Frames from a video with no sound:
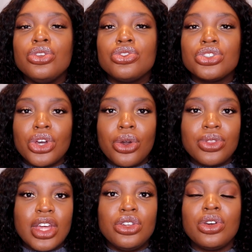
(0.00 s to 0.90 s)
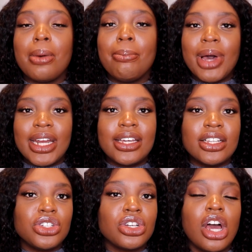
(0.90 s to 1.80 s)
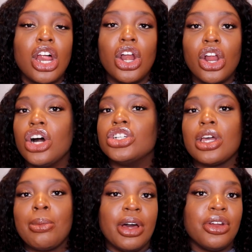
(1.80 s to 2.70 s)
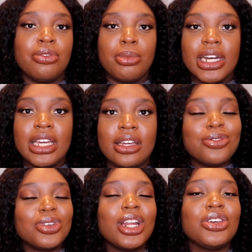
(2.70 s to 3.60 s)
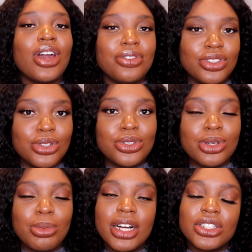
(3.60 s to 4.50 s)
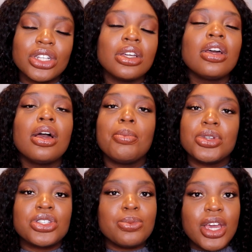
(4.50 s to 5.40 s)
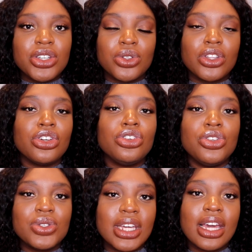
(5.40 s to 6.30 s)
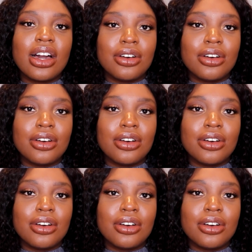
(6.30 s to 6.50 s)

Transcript: you've shown that you can manage a large amount of money. Don't feel like you have to do too much, but just make sure that you're using it